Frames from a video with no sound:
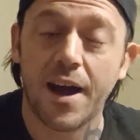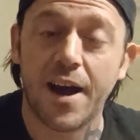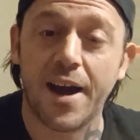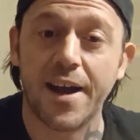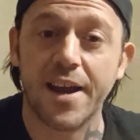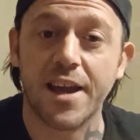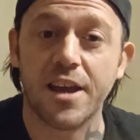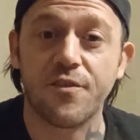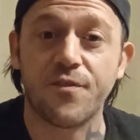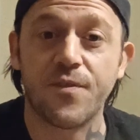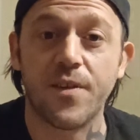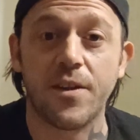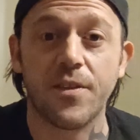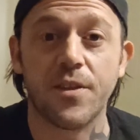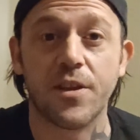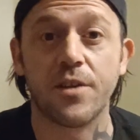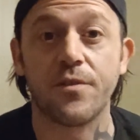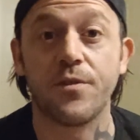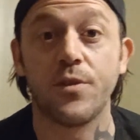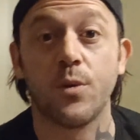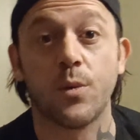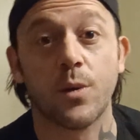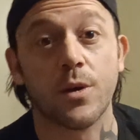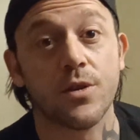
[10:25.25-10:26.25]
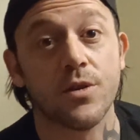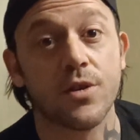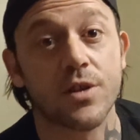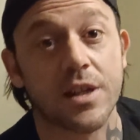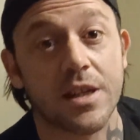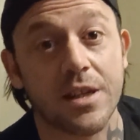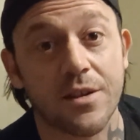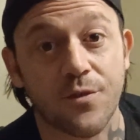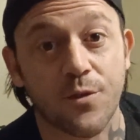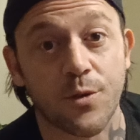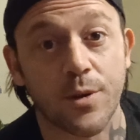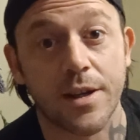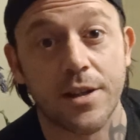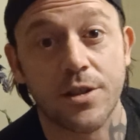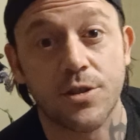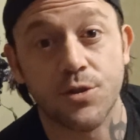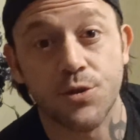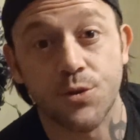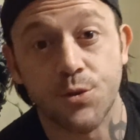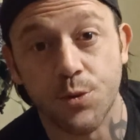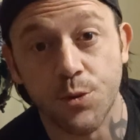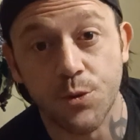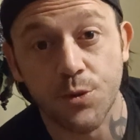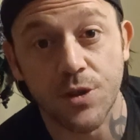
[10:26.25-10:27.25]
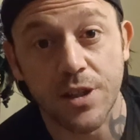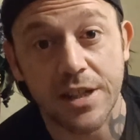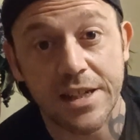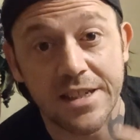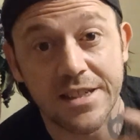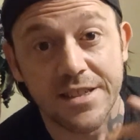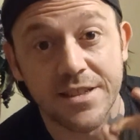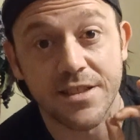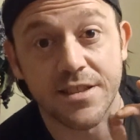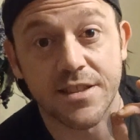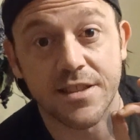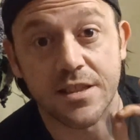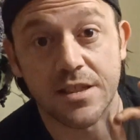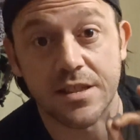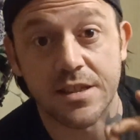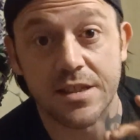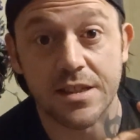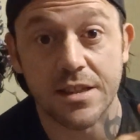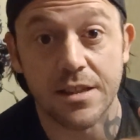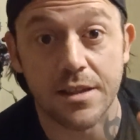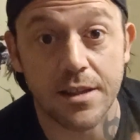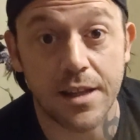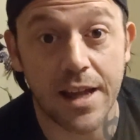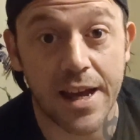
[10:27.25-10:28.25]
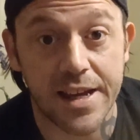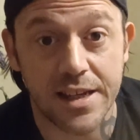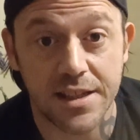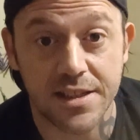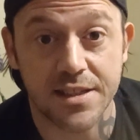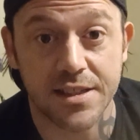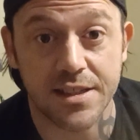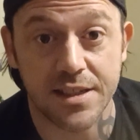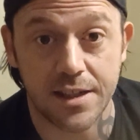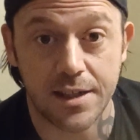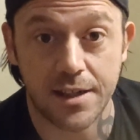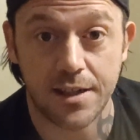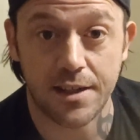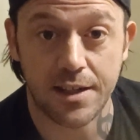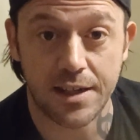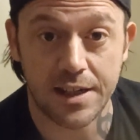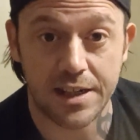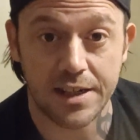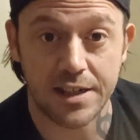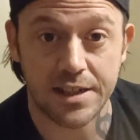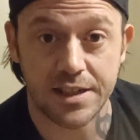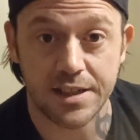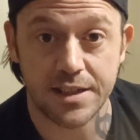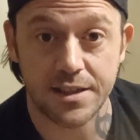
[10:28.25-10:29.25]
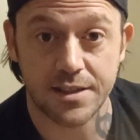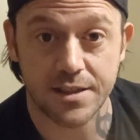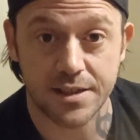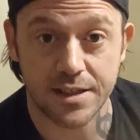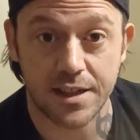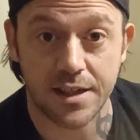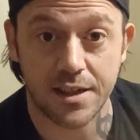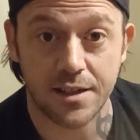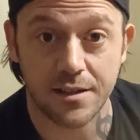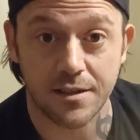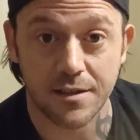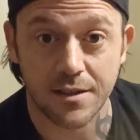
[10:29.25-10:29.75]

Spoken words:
I have found that if you are looking for a truly slicey EDC,